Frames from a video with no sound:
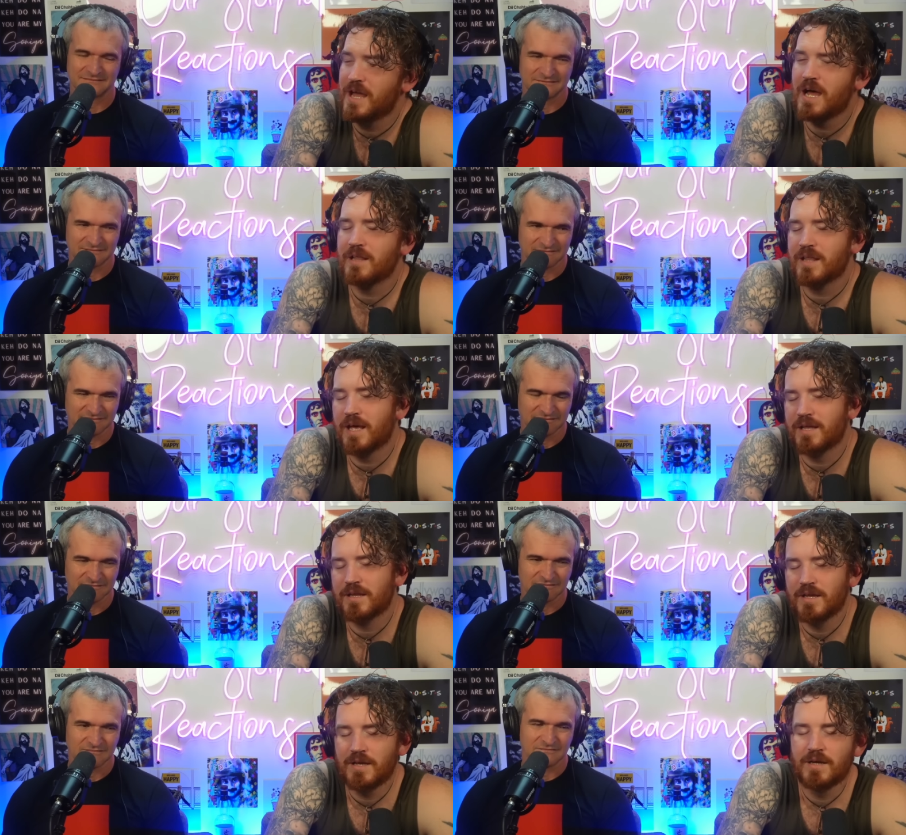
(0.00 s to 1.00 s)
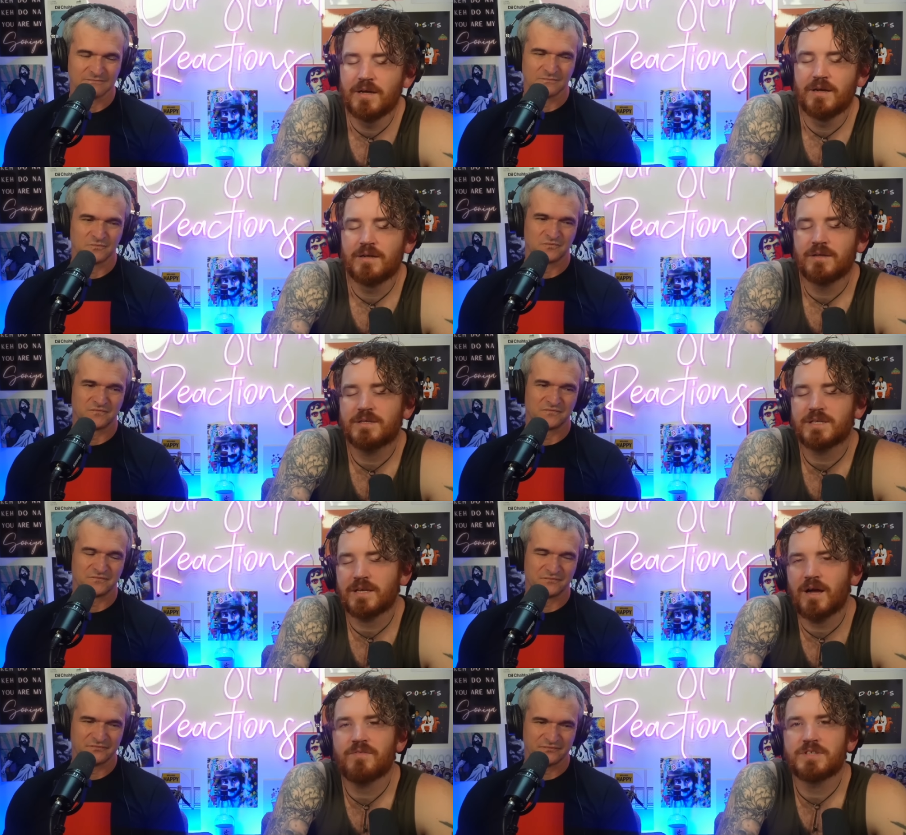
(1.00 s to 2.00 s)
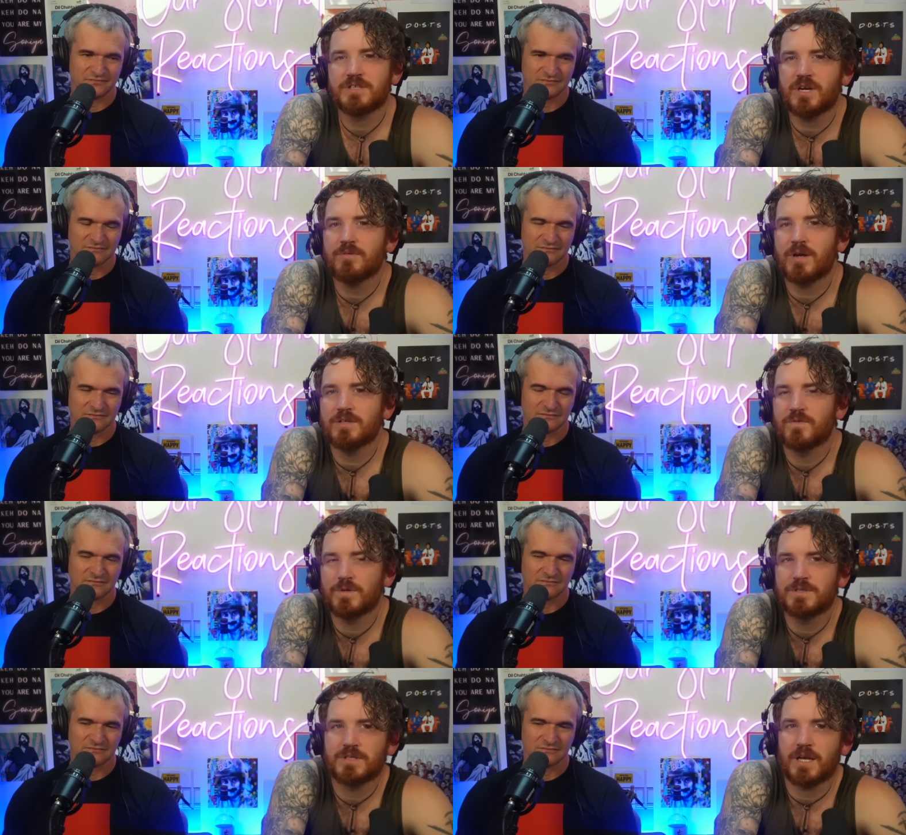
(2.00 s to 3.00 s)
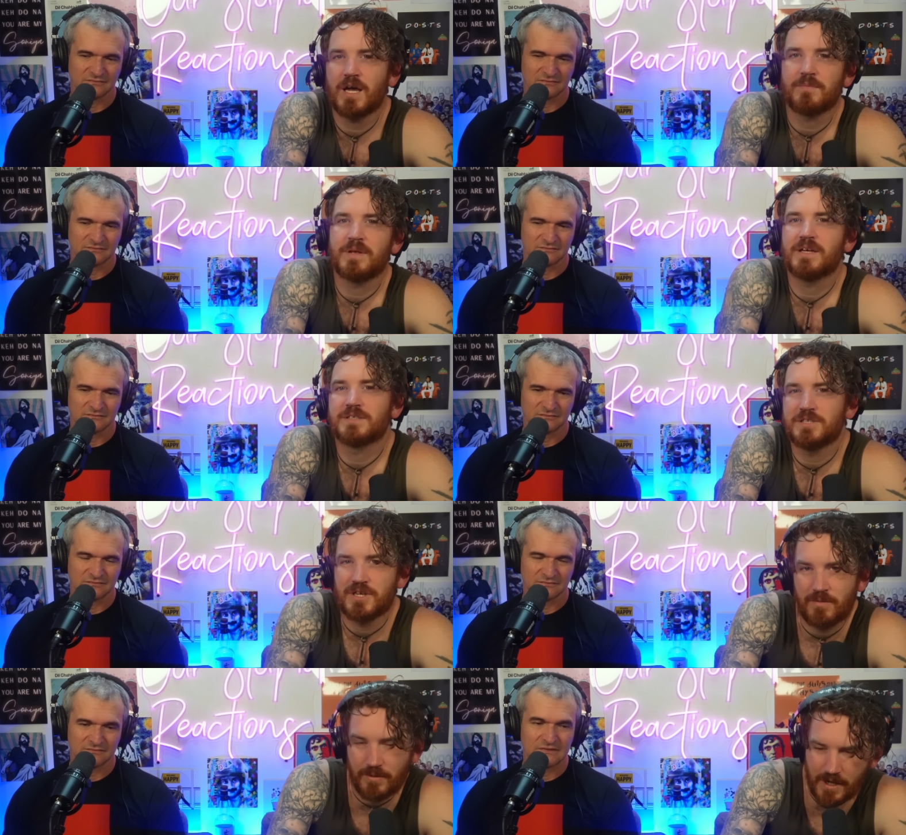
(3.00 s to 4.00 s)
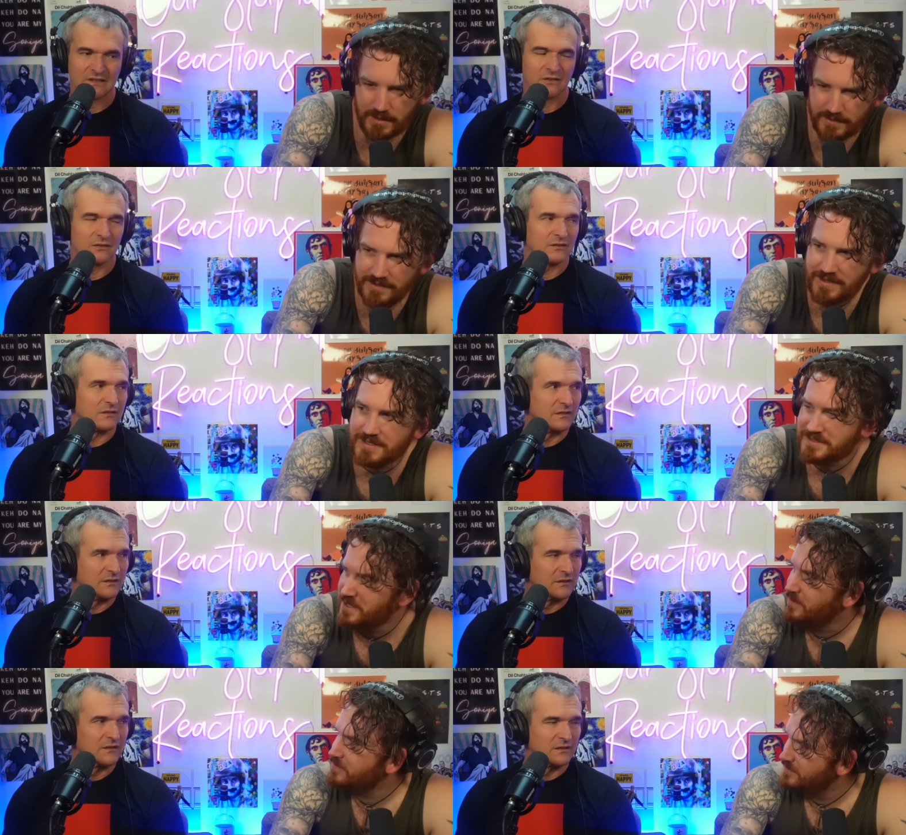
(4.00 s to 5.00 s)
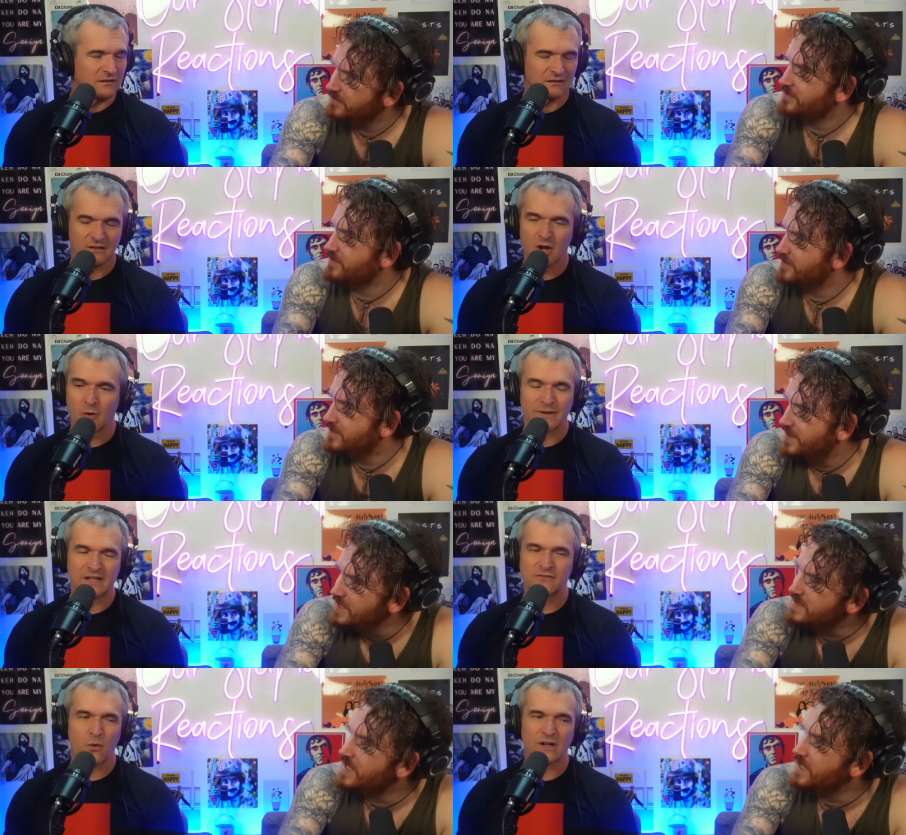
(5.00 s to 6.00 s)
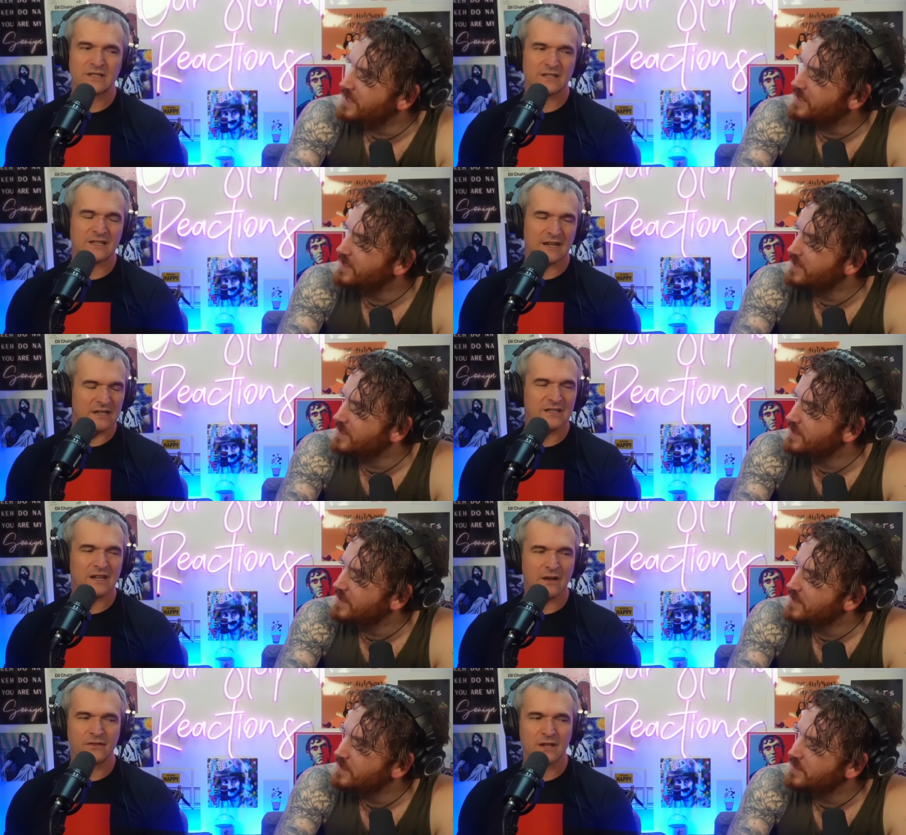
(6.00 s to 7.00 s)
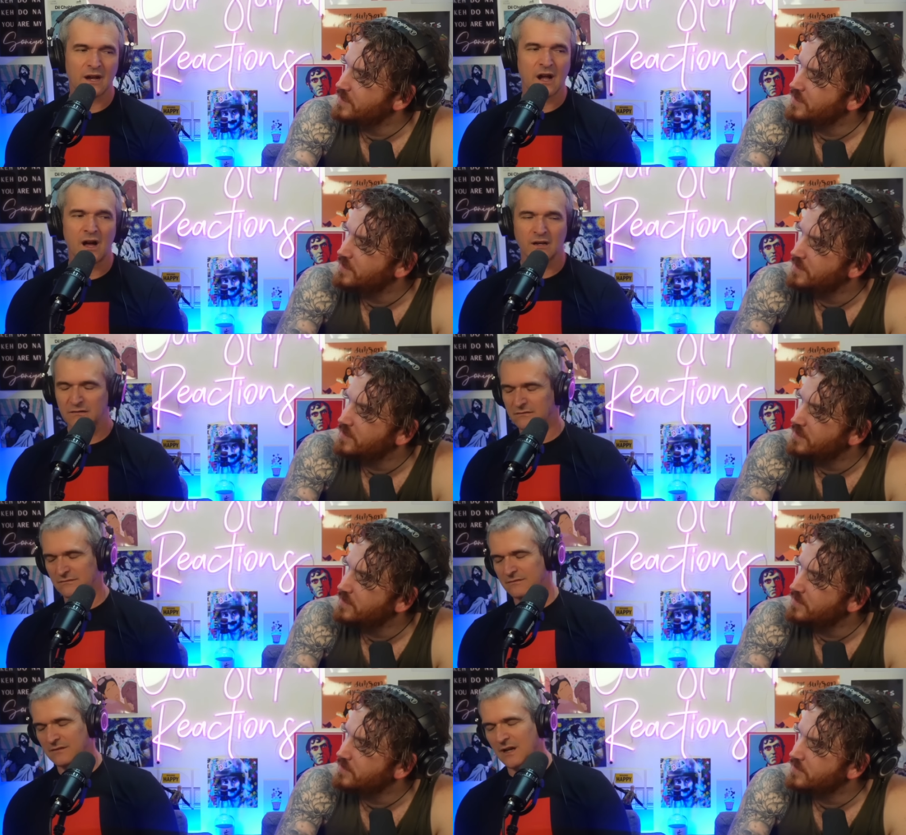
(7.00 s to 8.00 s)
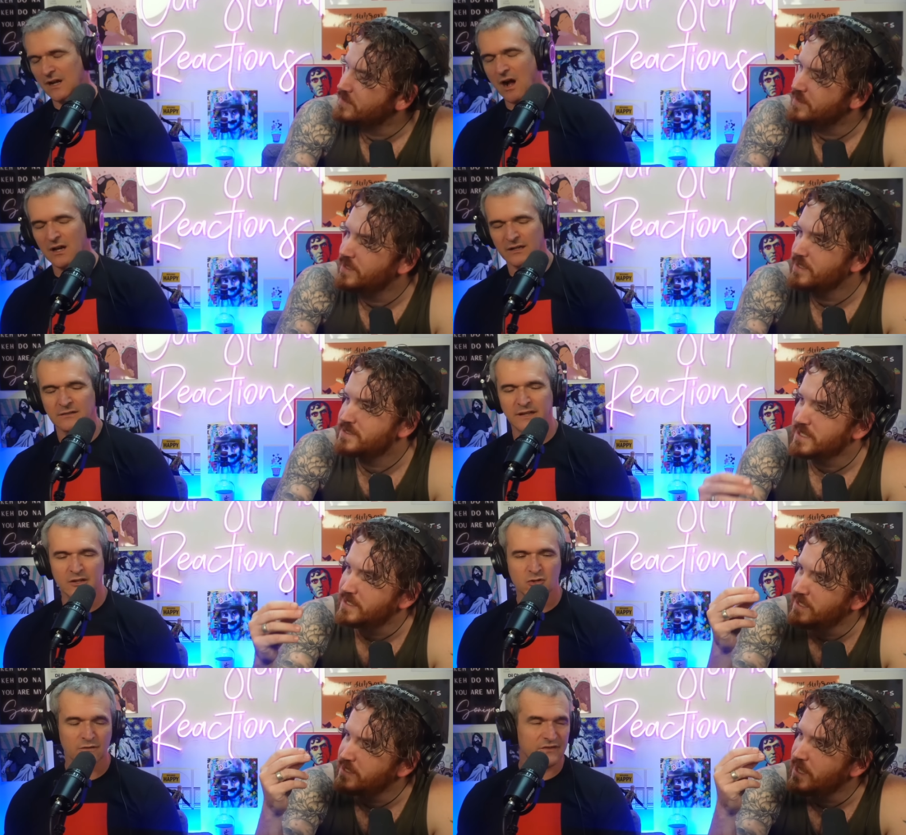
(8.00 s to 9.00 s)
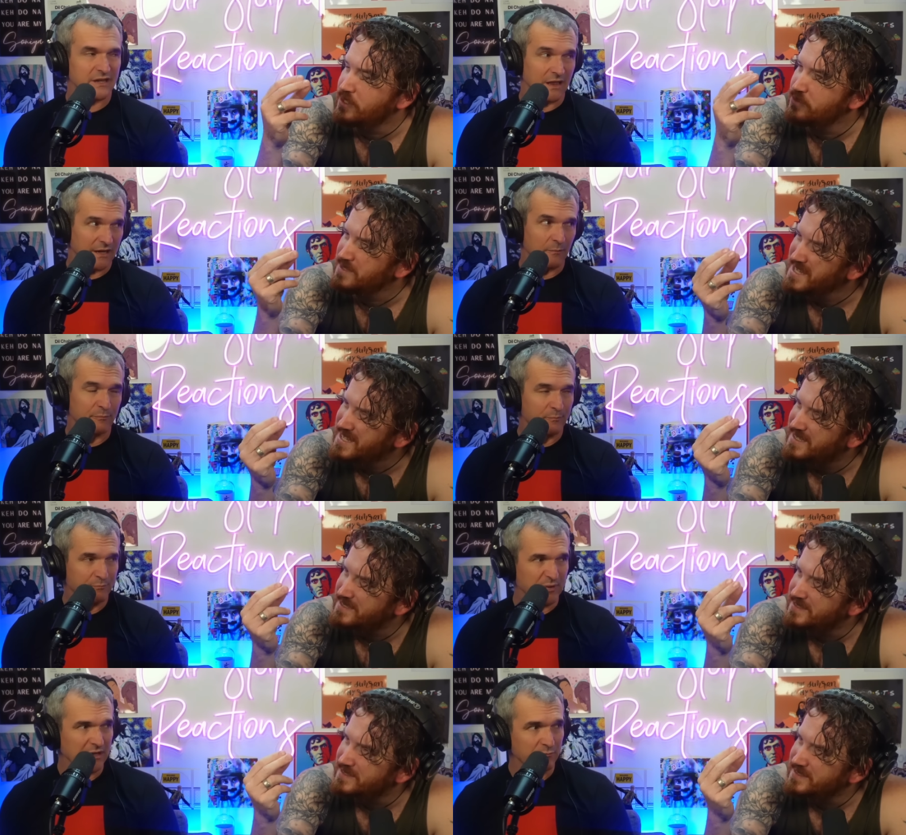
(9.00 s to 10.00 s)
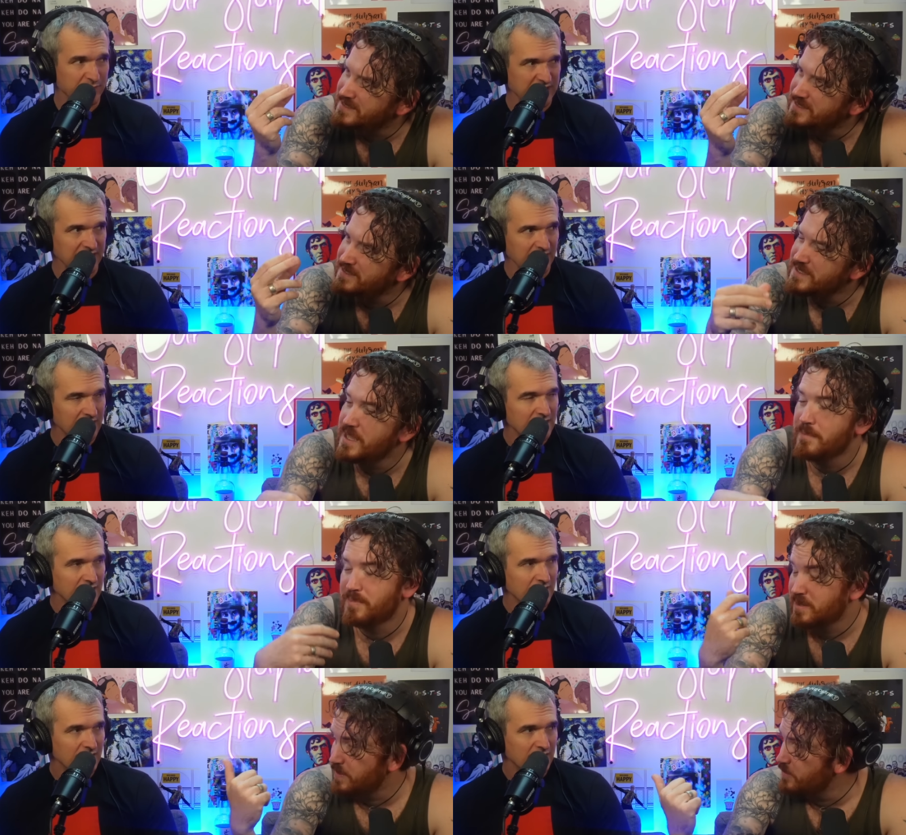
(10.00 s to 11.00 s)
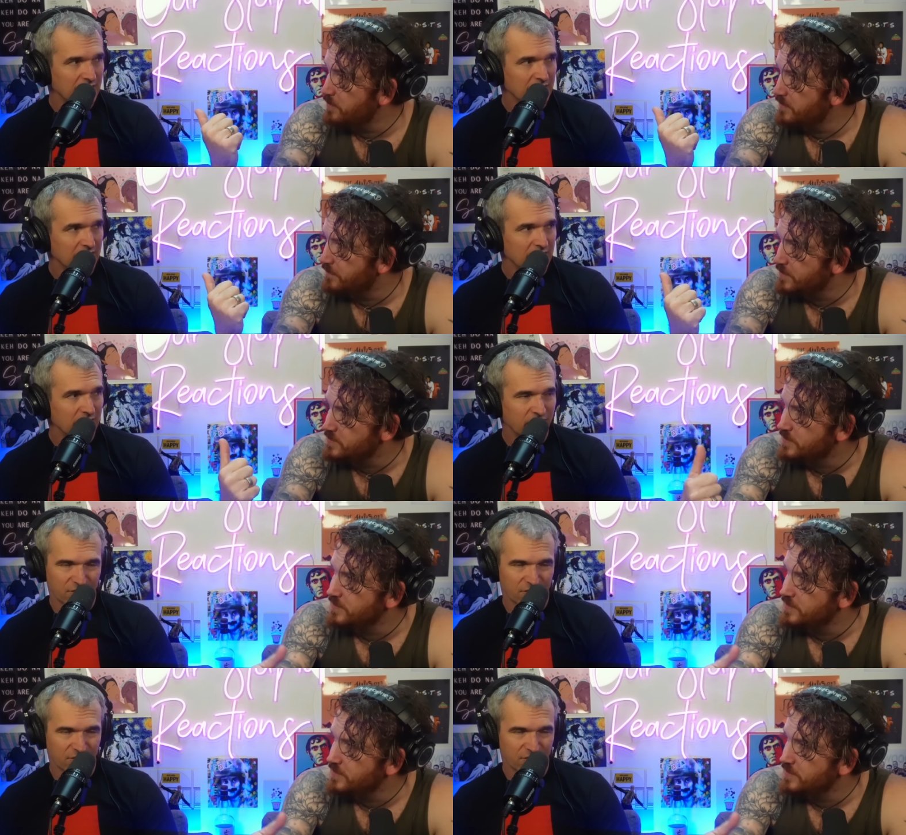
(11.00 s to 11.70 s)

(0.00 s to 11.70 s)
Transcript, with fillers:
Speaker 1: Not that, because like obviously Shah Rukh Khan's voice is iconic because he's Shah Rukh Khan. And so. No,
Speaker 2: but his voice isn't doesn't have the iconic iconic nature like, of, say, unique, like a Big B. Yeah, Big B would be the first